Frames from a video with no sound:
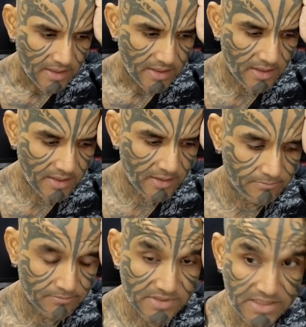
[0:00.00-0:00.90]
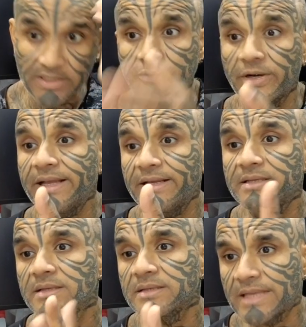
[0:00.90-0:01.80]
um, see today
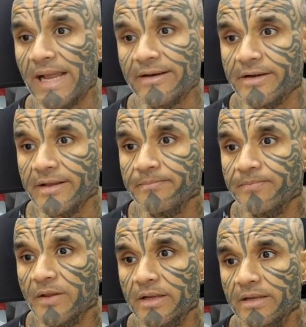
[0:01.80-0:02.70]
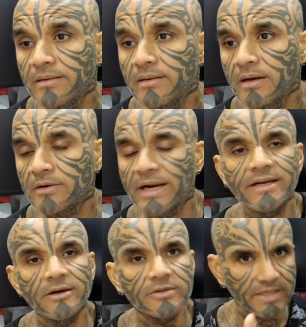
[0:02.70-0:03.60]
is saturday okay uh, right
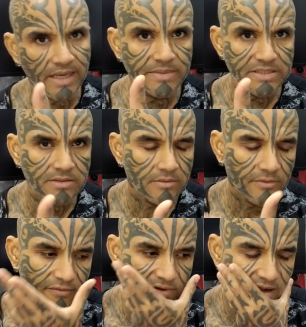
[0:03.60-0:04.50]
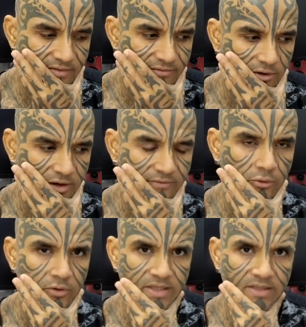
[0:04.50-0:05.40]
now the time is
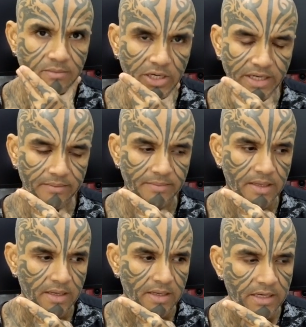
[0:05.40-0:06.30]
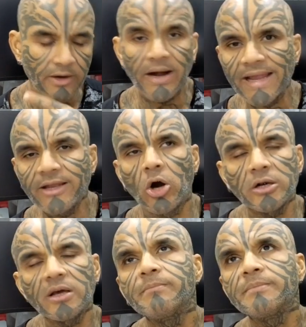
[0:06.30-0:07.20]
5:44 in the morning now i got
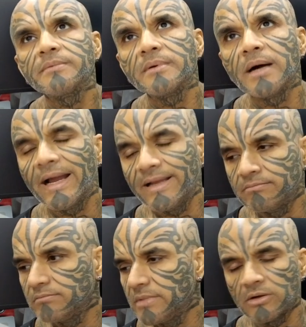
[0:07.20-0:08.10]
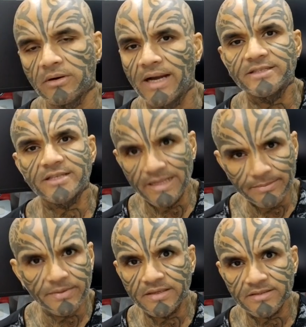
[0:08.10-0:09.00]
up i you know i
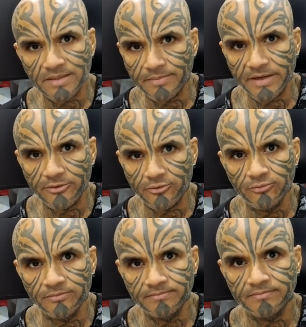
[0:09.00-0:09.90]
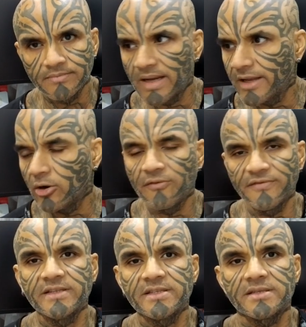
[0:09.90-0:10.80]
sleep in a separate room my
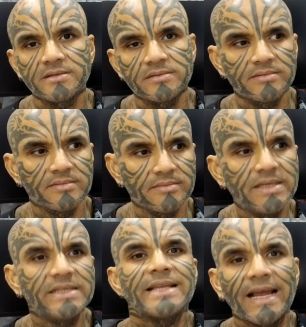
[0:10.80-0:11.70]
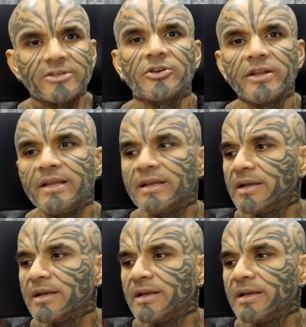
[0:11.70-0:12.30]
office is actually